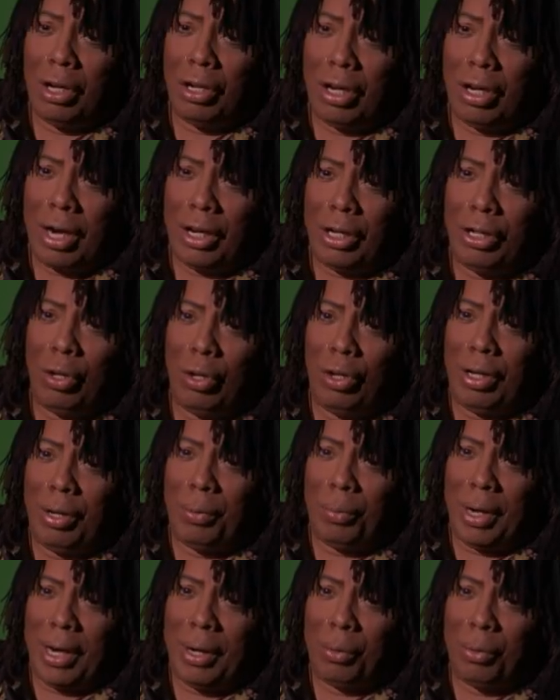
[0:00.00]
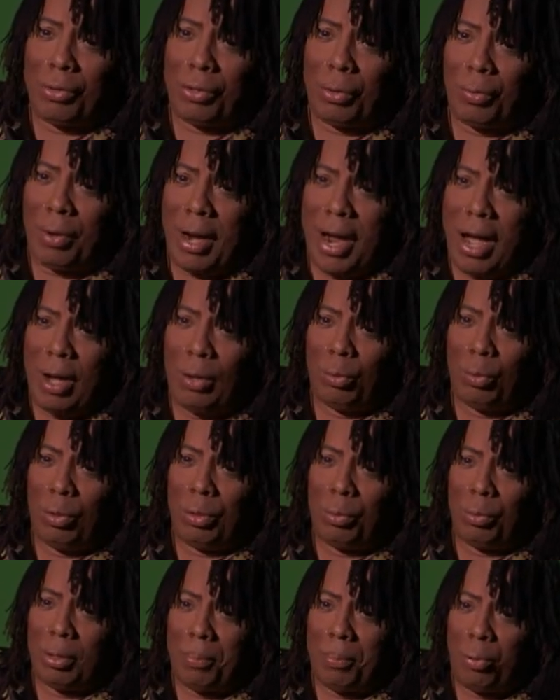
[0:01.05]
Now, the Unity ring was a round
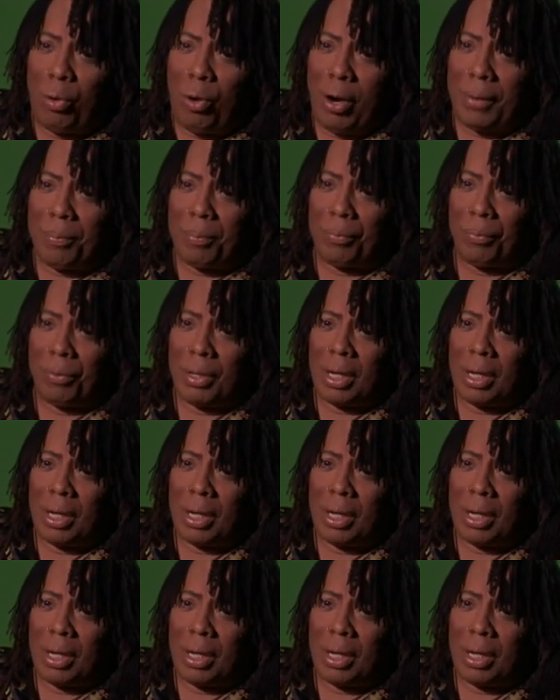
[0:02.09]
one with a point.